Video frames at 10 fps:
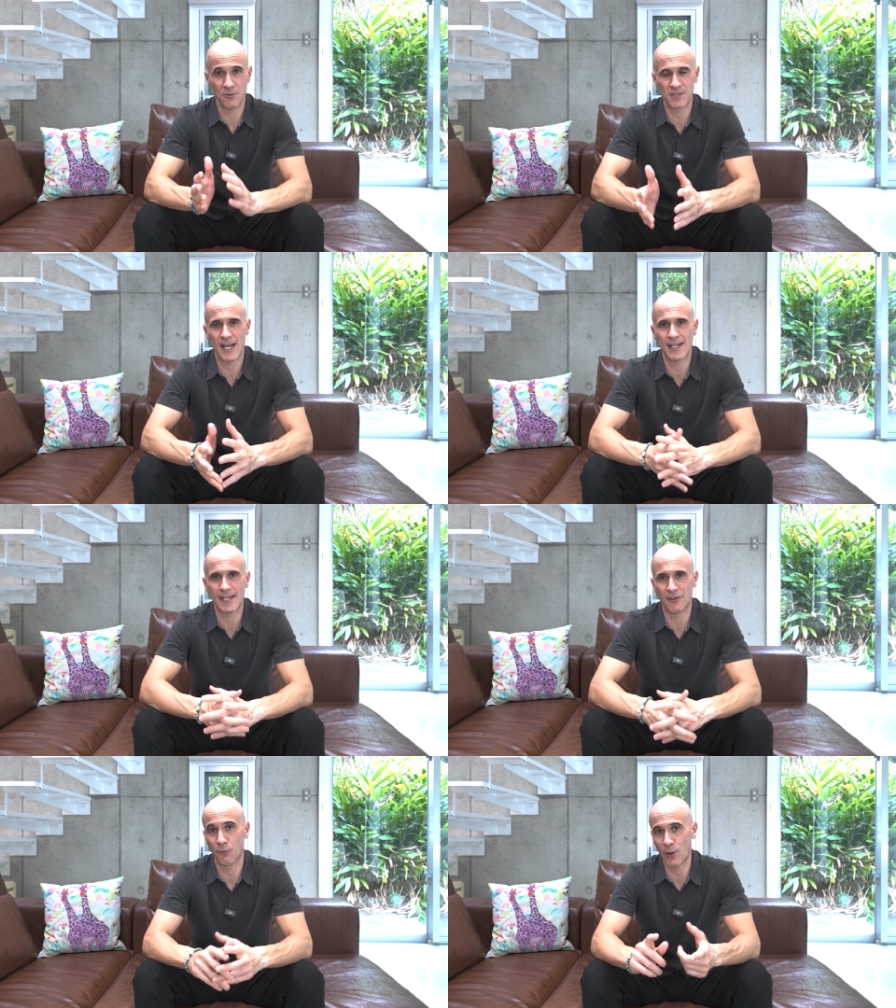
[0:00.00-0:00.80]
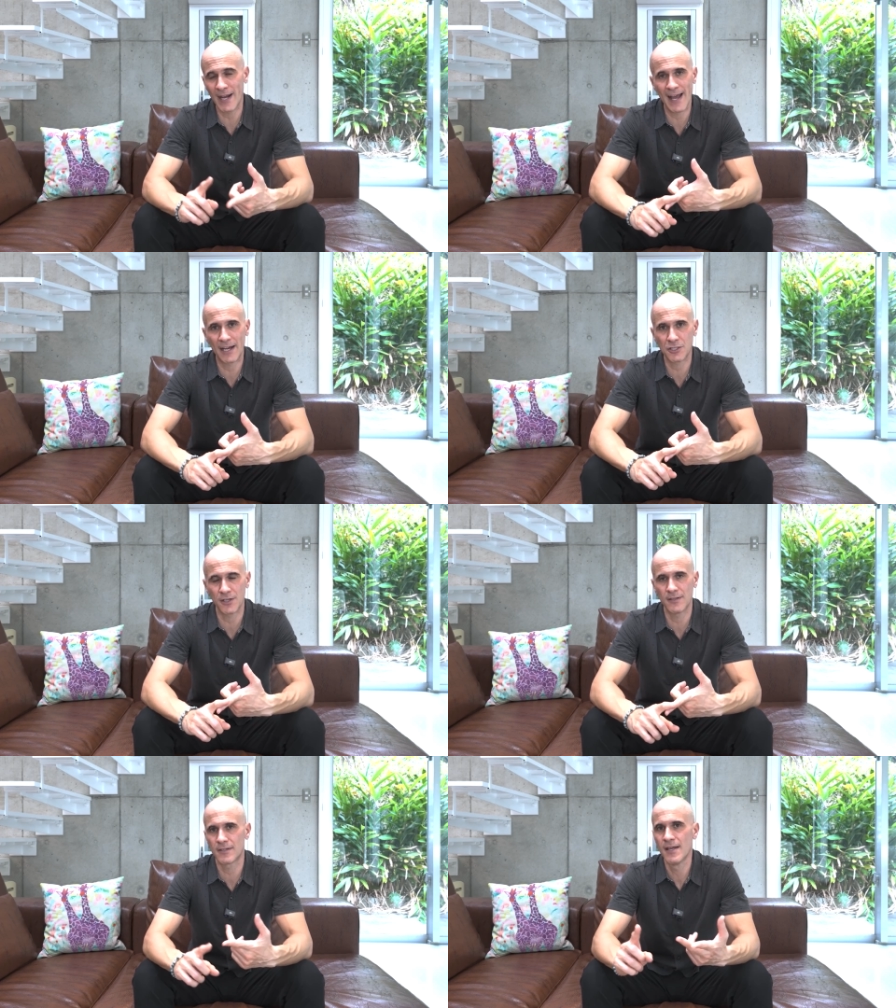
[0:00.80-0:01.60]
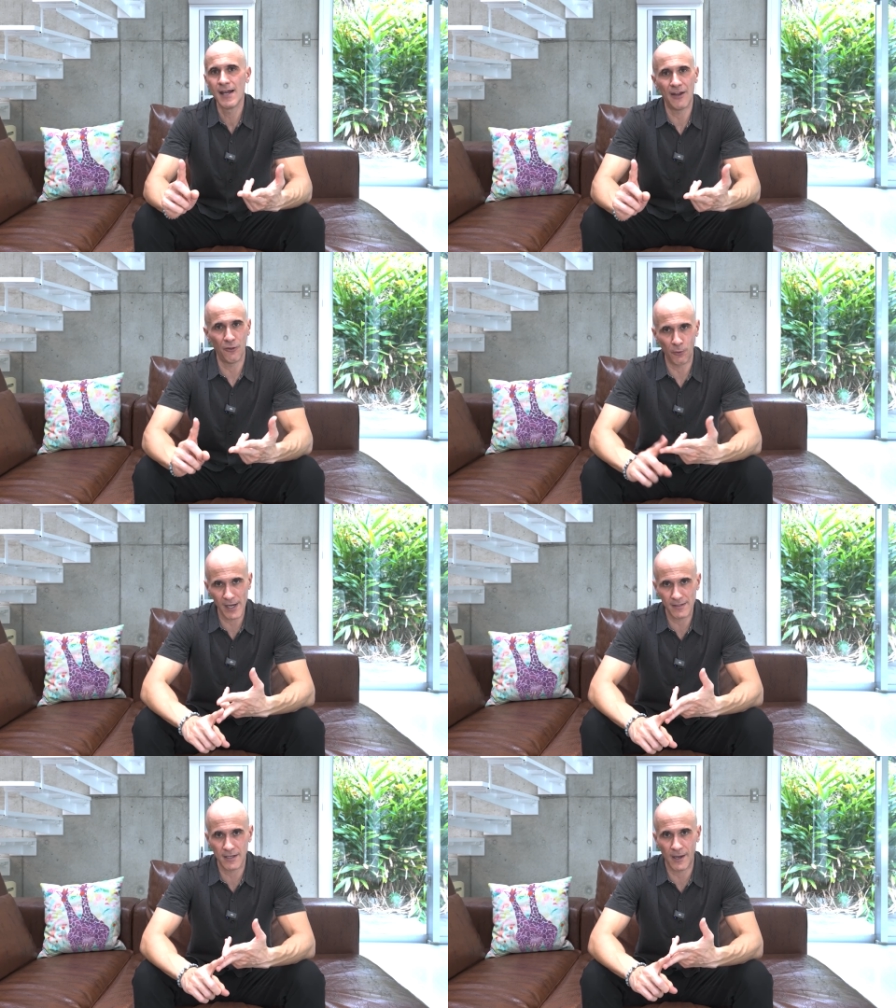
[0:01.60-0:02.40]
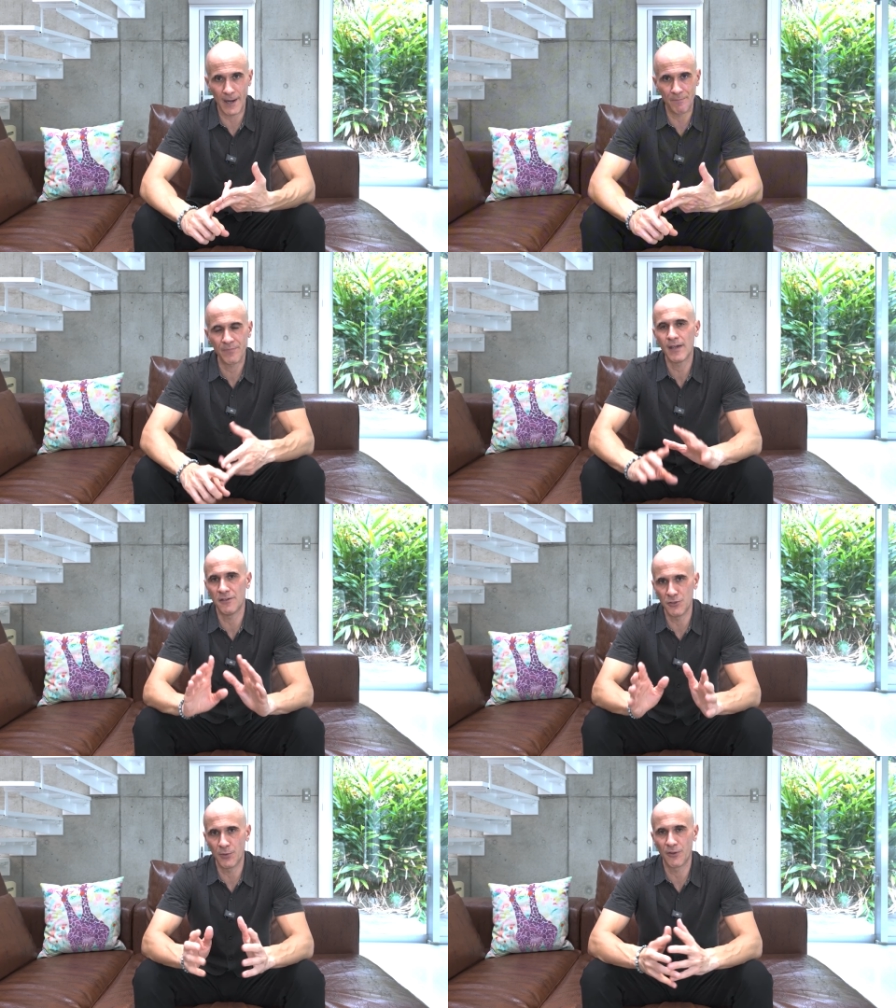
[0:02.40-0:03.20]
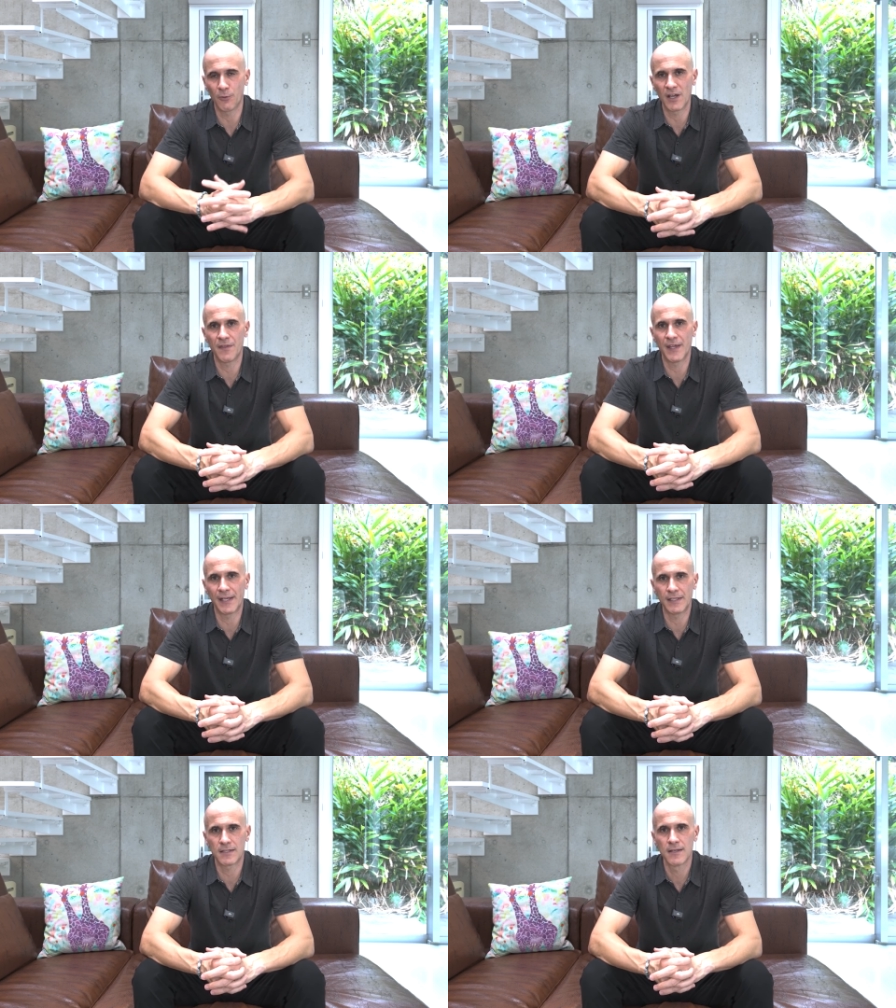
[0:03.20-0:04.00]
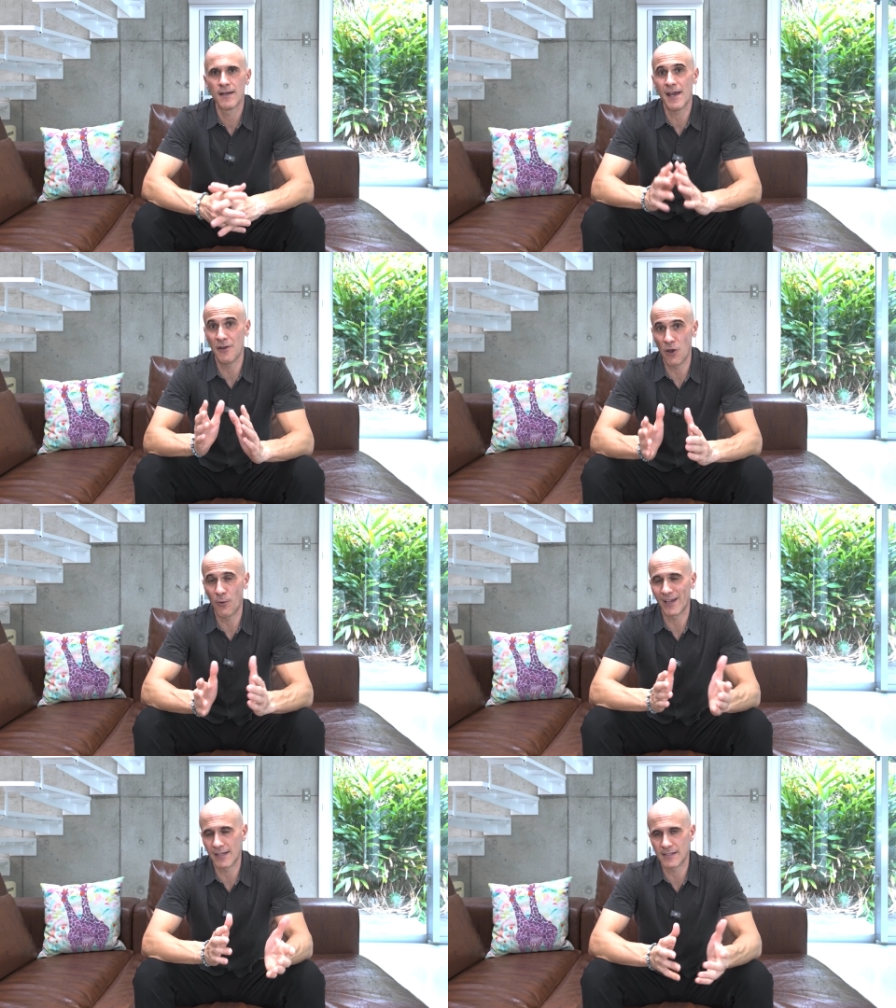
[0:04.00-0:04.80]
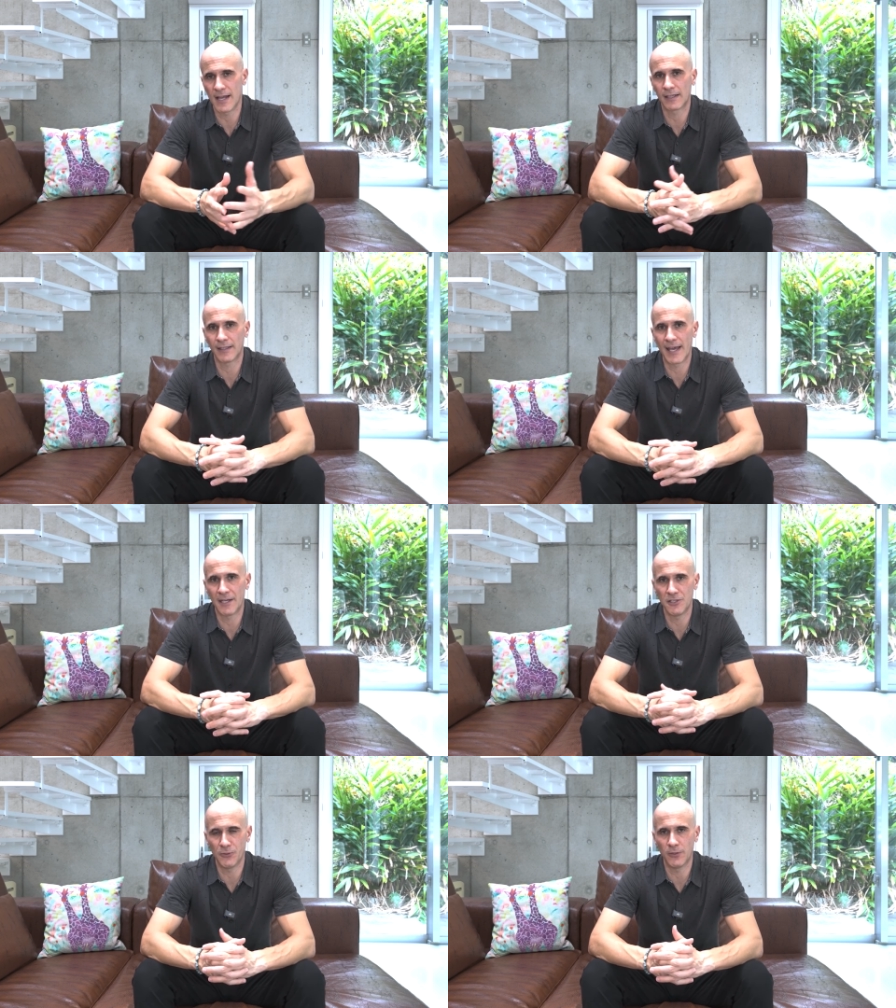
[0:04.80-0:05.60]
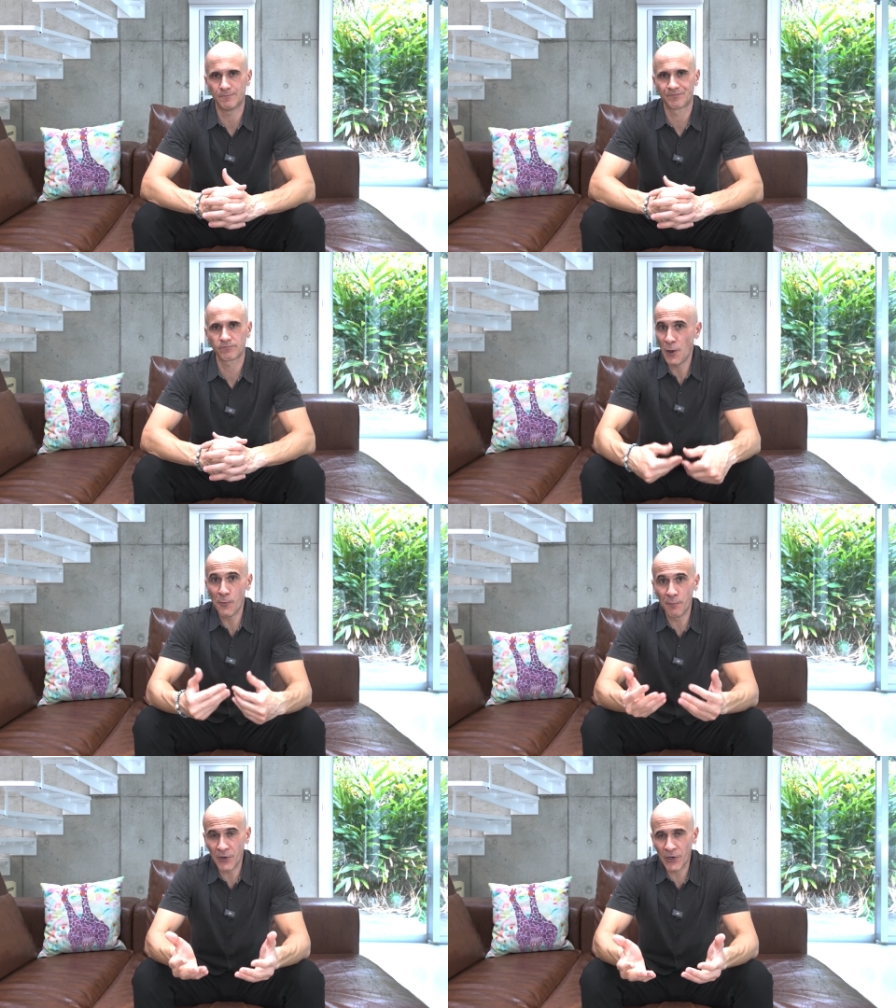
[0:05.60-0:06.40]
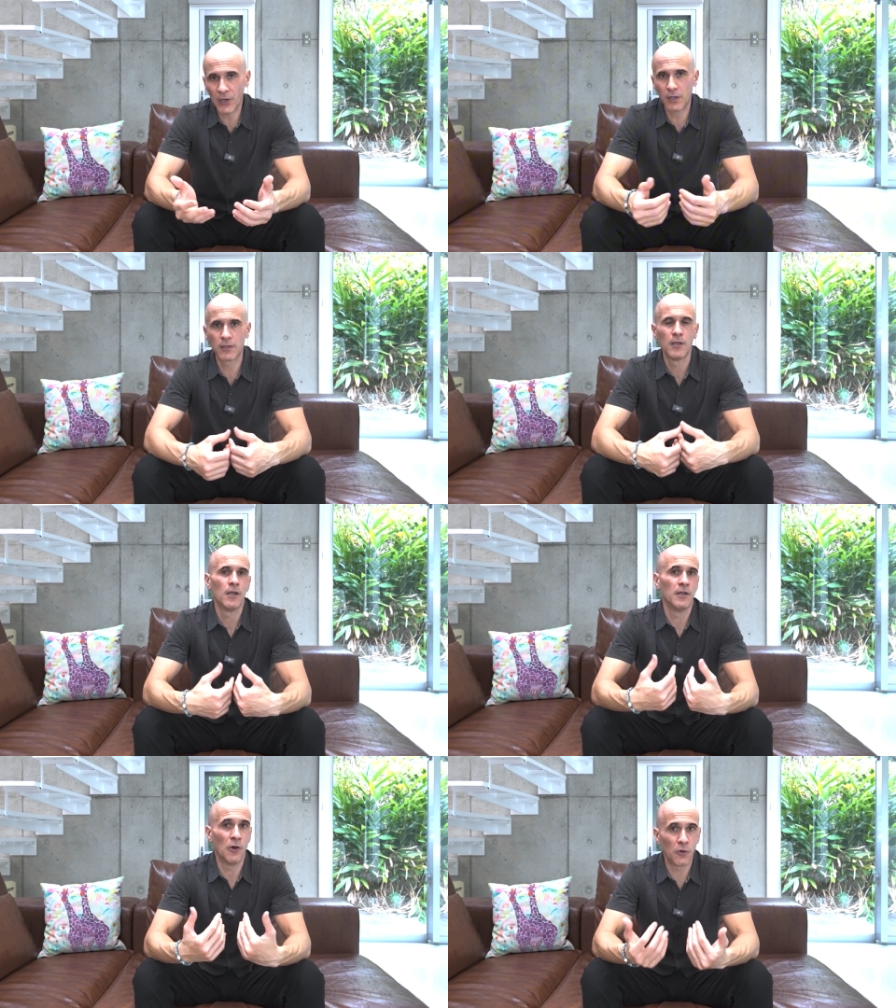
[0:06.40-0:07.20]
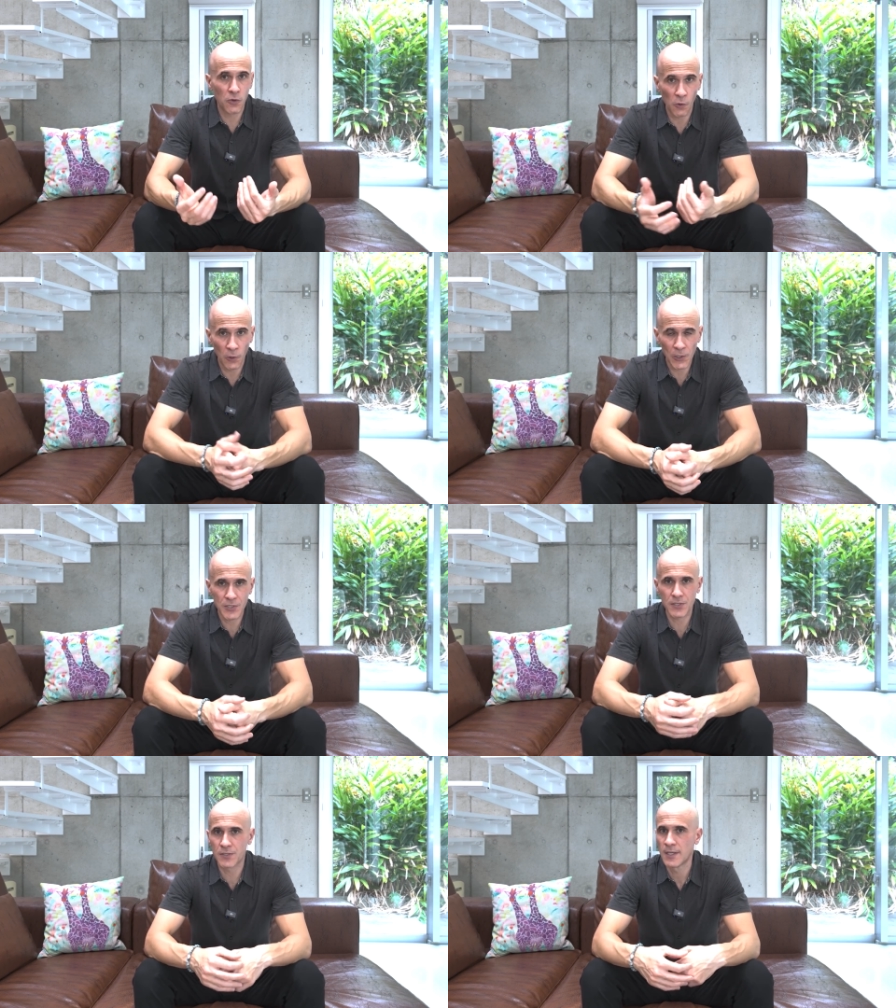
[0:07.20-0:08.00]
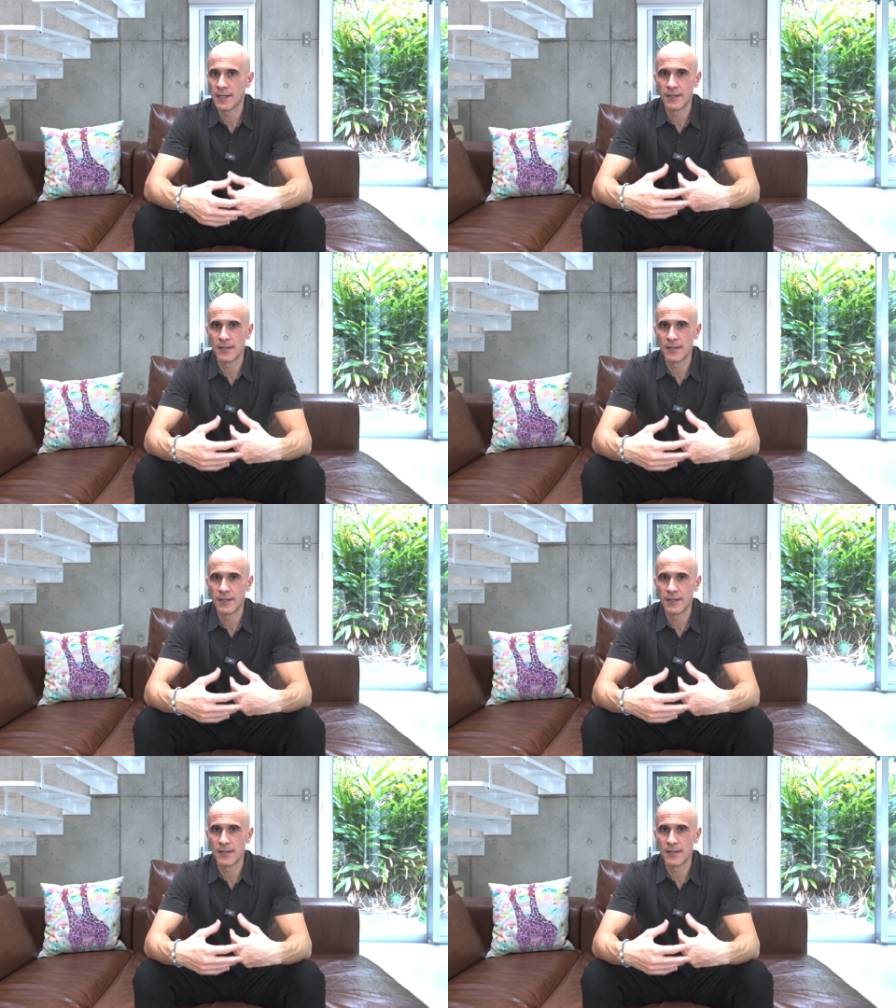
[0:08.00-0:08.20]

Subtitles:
you're taking the right actions at the right time and doing the right things and knowing exactly how to do it. No book, no course,